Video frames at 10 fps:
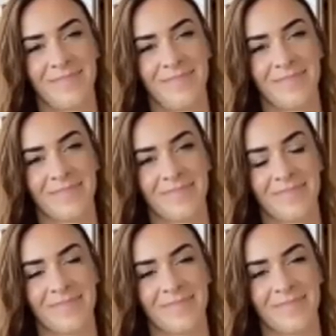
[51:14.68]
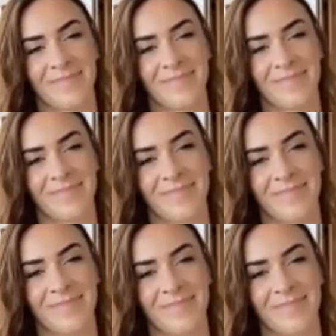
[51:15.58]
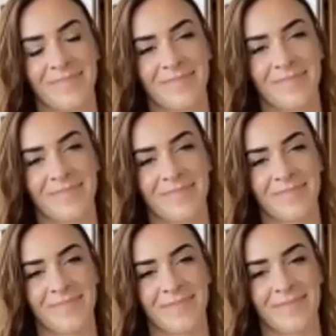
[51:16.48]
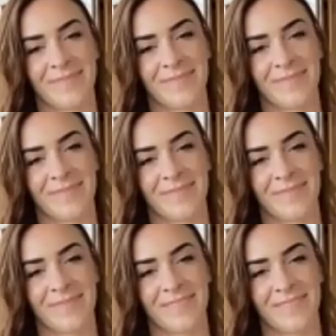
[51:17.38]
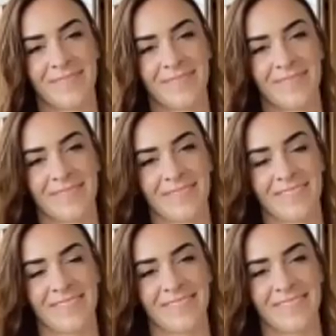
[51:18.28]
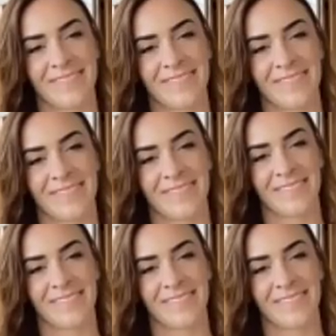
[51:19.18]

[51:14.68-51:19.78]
No words are spoken by the person on screen.